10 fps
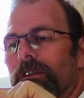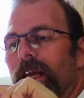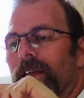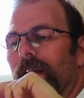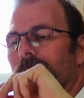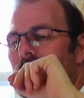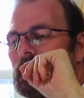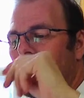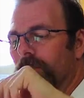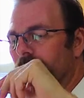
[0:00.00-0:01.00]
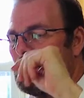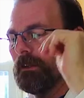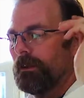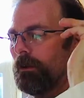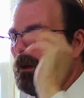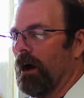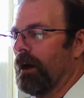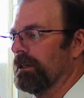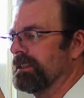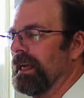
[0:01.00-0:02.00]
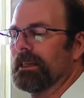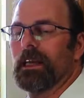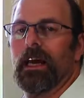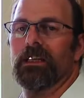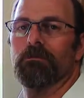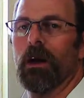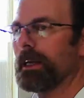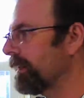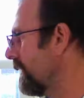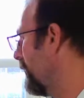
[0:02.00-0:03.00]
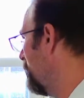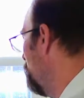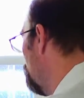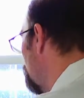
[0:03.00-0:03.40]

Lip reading: sanitizing solution on our sanitized bucket lid.